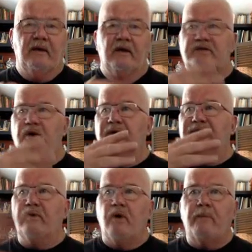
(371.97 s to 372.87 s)
So if
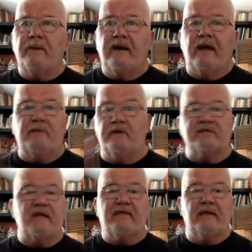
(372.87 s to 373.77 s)
you open it up and there's
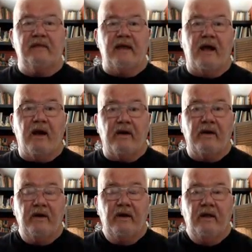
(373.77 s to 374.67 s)
nothing there,
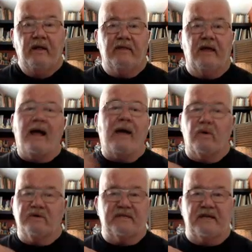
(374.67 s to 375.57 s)
then I
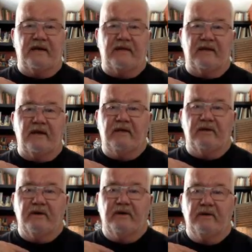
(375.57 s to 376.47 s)
won't see anything
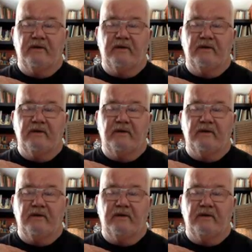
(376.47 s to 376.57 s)
either.